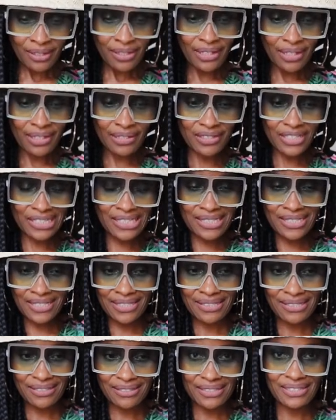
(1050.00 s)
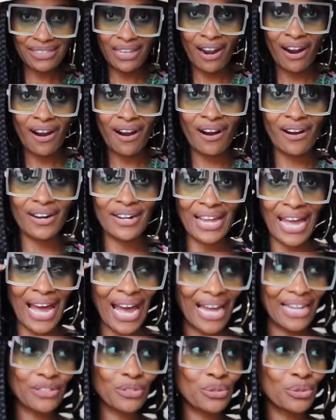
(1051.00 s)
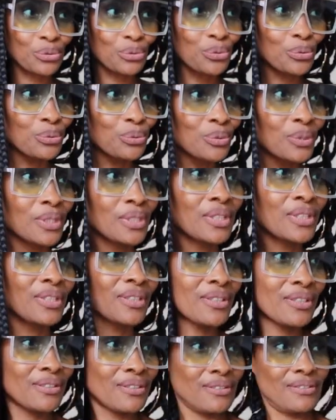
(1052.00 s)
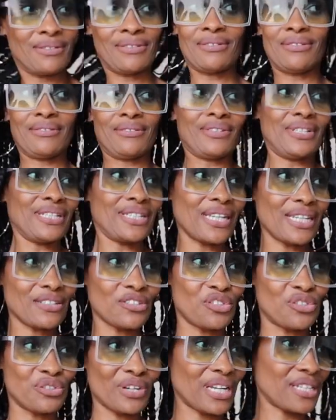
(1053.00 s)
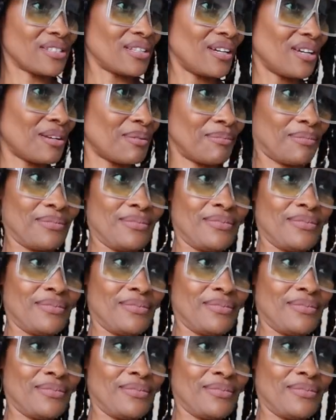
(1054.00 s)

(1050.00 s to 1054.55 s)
It just is a hard hat to, I guess, dress up.